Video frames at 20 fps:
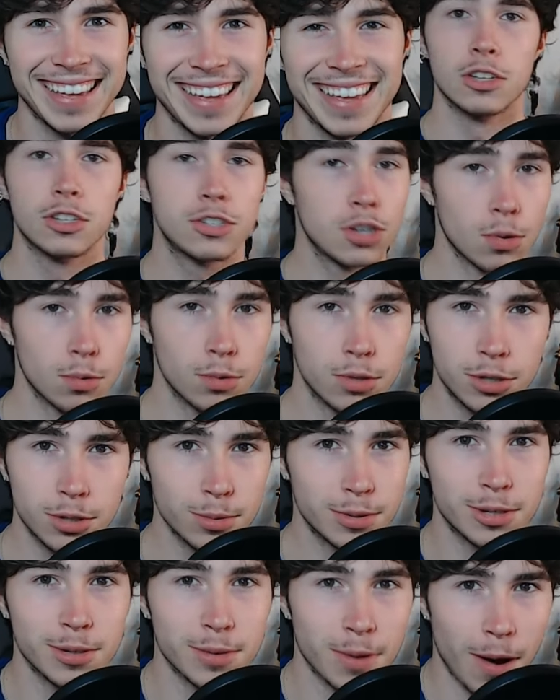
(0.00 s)
So due
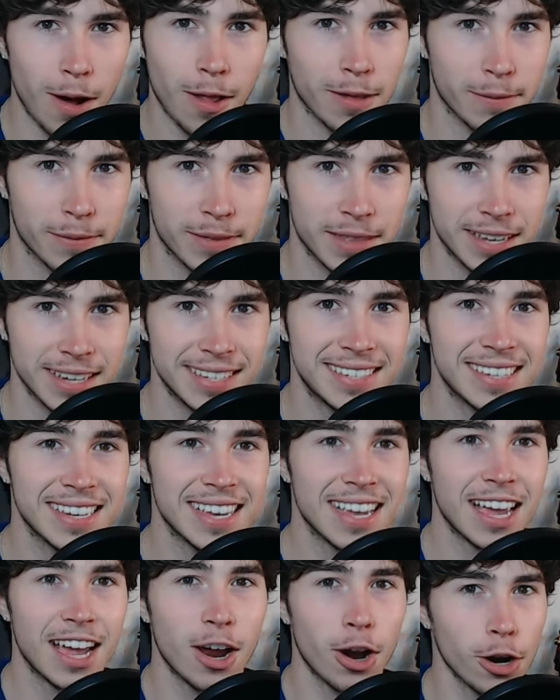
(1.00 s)
to all of this,
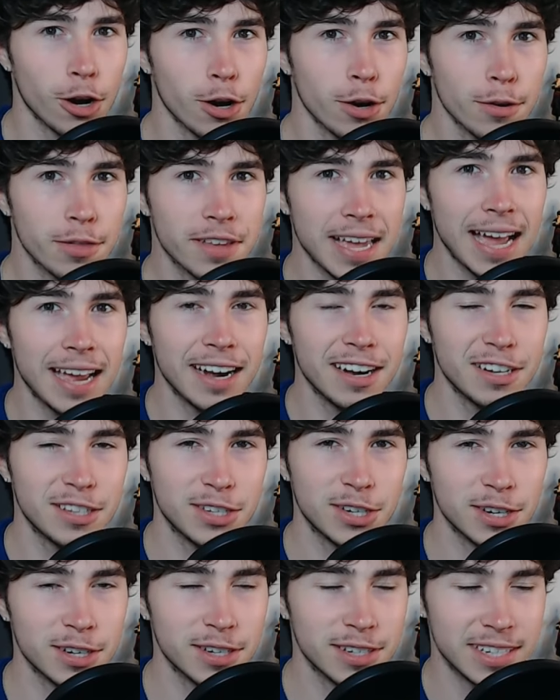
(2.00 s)
Earth kind of
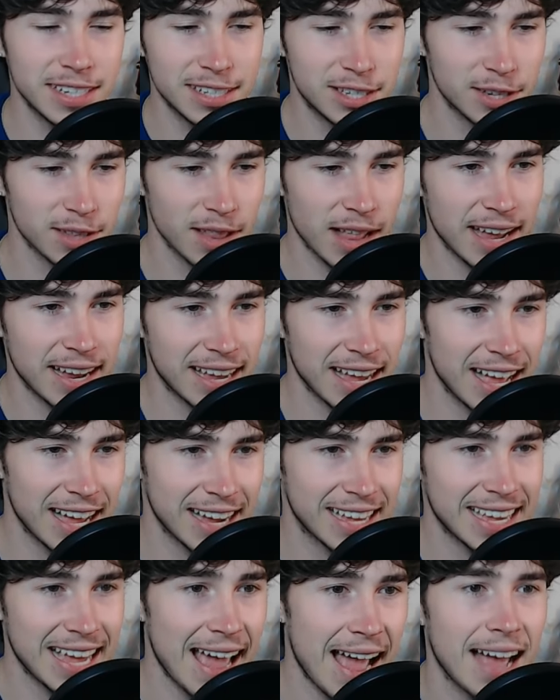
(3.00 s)
turned into like a
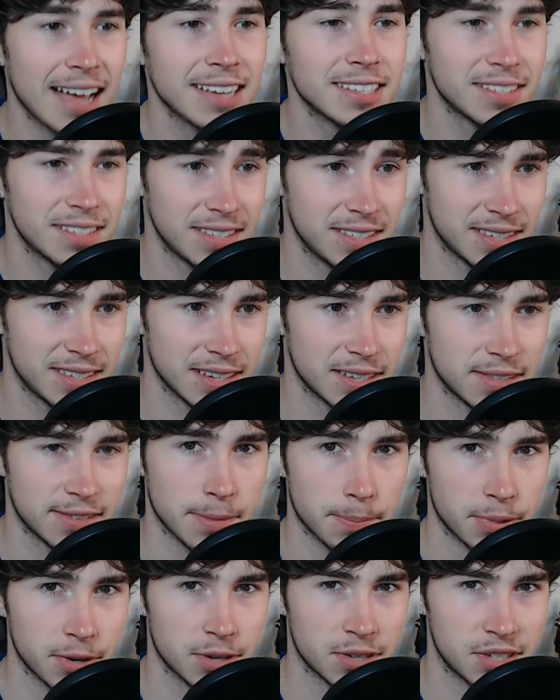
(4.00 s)
caste system
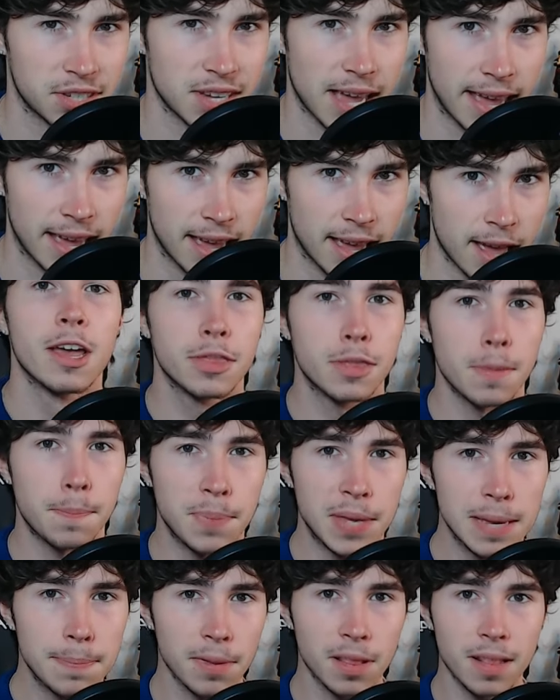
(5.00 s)
per se. The
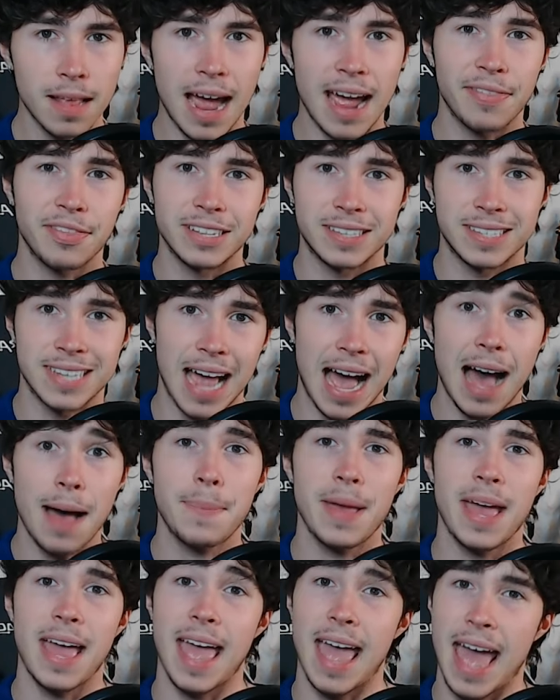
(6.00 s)
people at the top
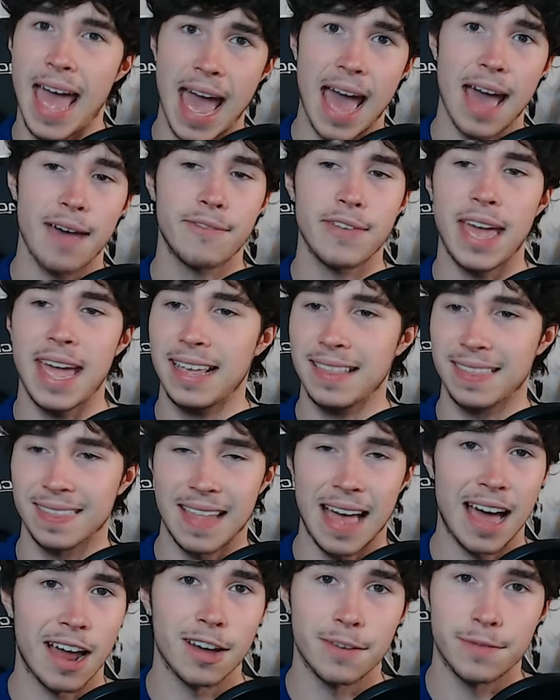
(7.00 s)
have a
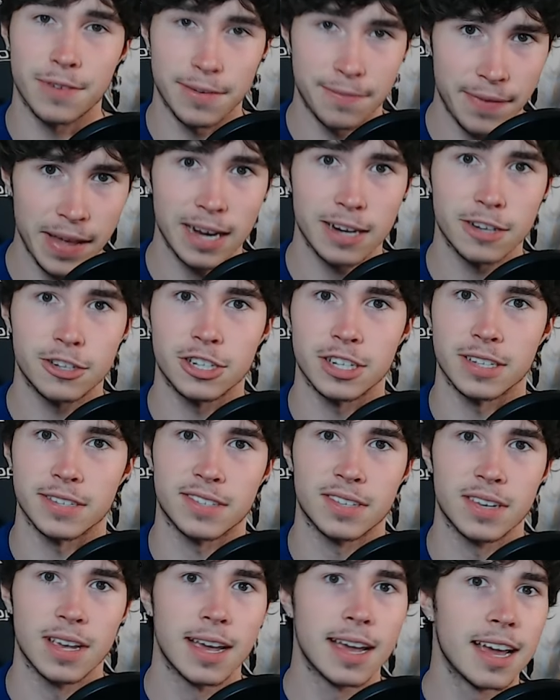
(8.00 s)
lot of advantages.